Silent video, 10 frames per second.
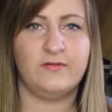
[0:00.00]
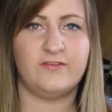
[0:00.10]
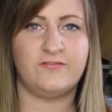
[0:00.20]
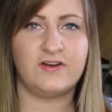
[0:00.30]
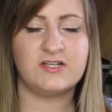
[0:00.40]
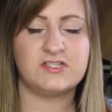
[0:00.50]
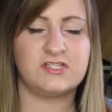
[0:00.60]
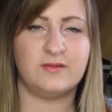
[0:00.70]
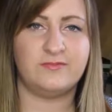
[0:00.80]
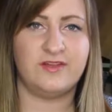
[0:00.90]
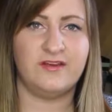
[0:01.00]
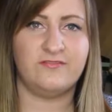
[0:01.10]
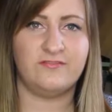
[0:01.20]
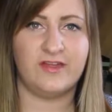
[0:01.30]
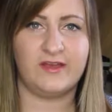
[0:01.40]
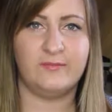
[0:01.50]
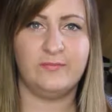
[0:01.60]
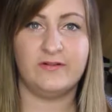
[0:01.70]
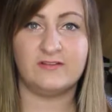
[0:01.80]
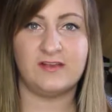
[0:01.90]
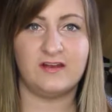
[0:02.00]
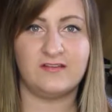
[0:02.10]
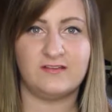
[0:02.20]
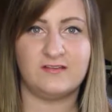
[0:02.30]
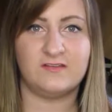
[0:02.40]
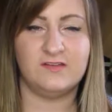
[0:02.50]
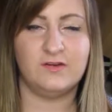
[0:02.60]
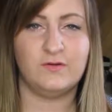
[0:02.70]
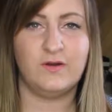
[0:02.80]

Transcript: many friendships have like built out of this too.